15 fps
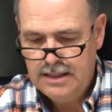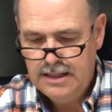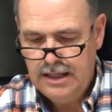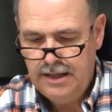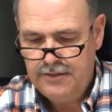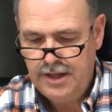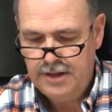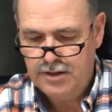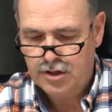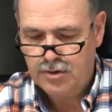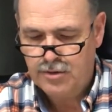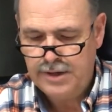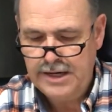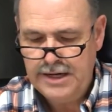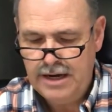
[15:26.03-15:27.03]
And then the
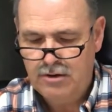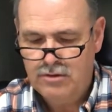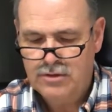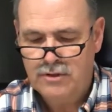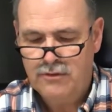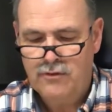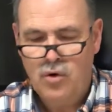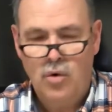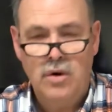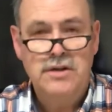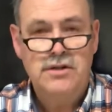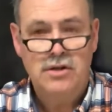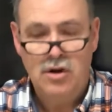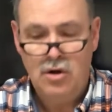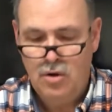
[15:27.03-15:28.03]
green arrows, of
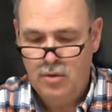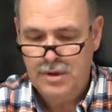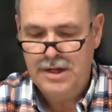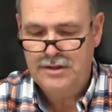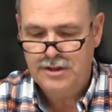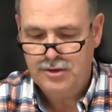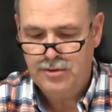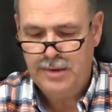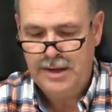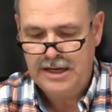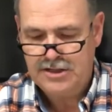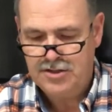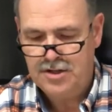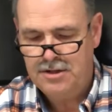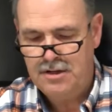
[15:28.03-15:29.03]
course, go in the
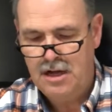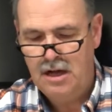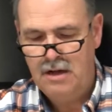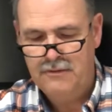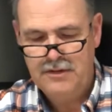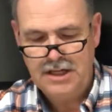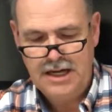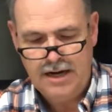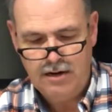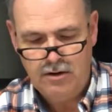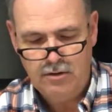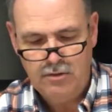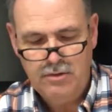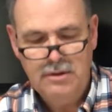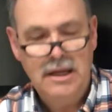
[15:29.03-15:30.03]
direction of the
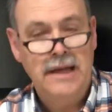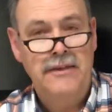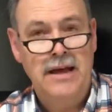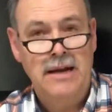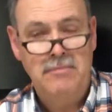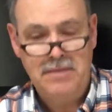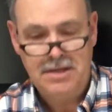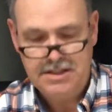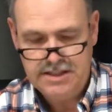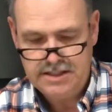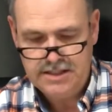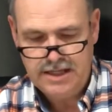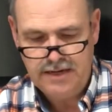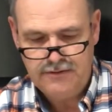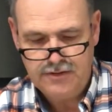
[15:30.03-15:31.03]
arrow, and that means it's
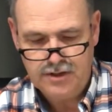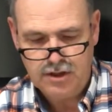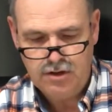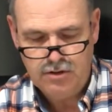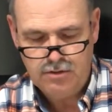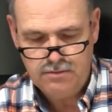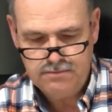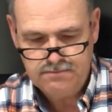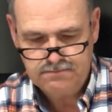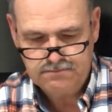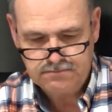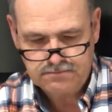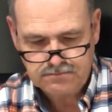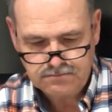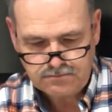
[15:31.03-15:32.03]
safe to go.
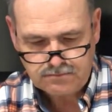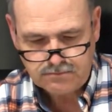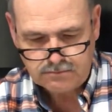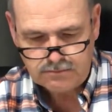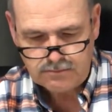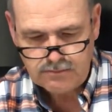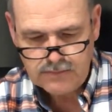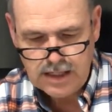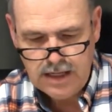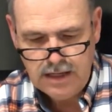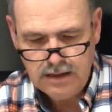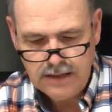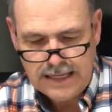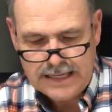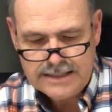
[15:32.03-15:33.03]

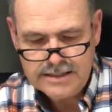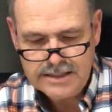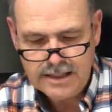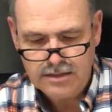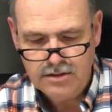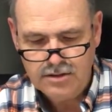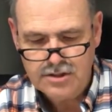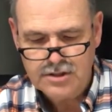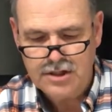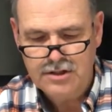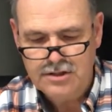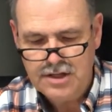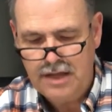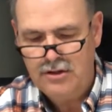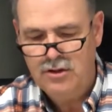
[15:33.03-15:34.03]
Lane signals can
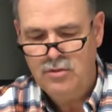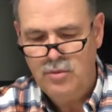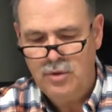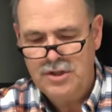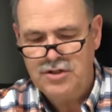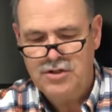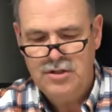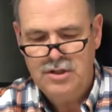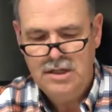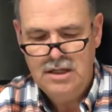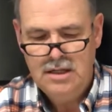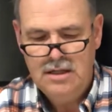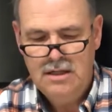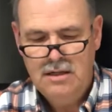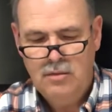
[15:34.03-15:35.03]
tell you which
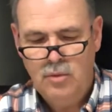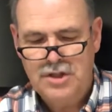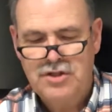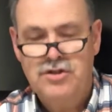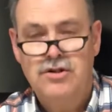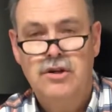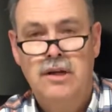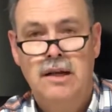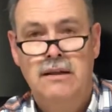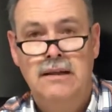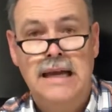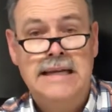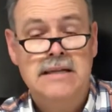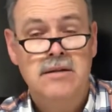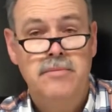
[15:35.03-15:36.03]

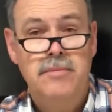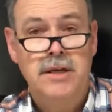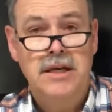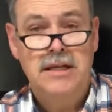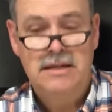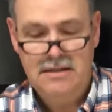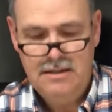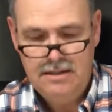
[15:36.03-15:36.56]
lane to be in.